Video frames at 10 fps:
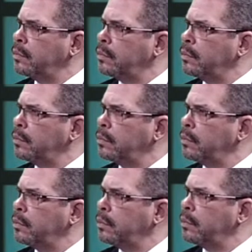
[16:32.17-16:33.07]

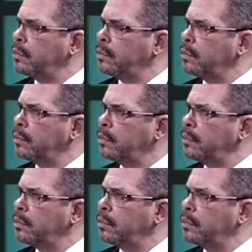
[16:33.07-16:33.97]

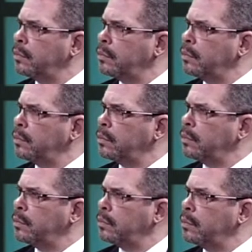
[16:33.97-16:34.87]

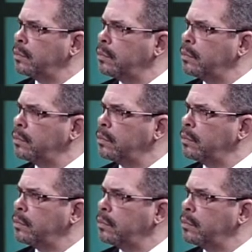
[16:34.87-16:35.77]

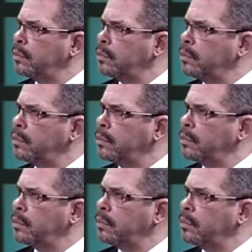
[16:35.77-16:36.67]

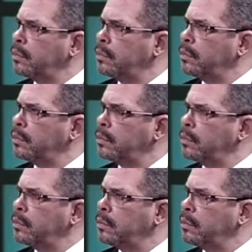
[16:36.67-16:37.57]

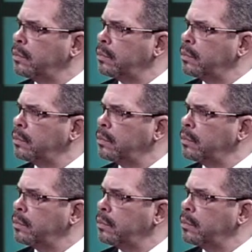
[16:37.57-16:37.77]
This person isn't speaking.